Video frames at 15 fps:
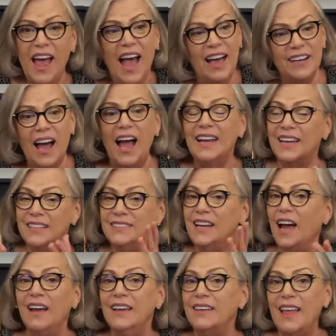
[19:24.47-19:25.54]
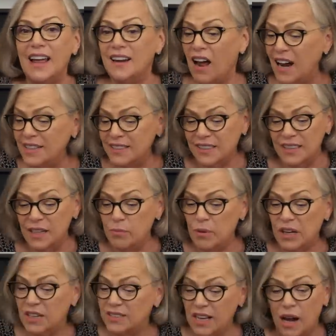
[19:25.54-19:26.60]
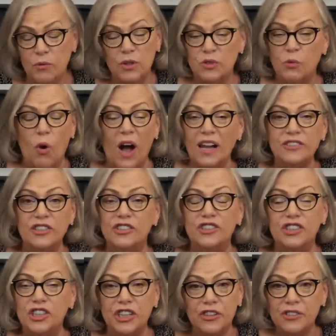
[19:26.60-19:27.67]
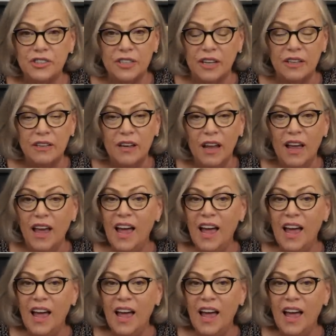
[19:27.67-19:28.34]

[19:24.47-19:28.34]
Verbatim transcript: And I can tell you that honestly because I was watching Shearson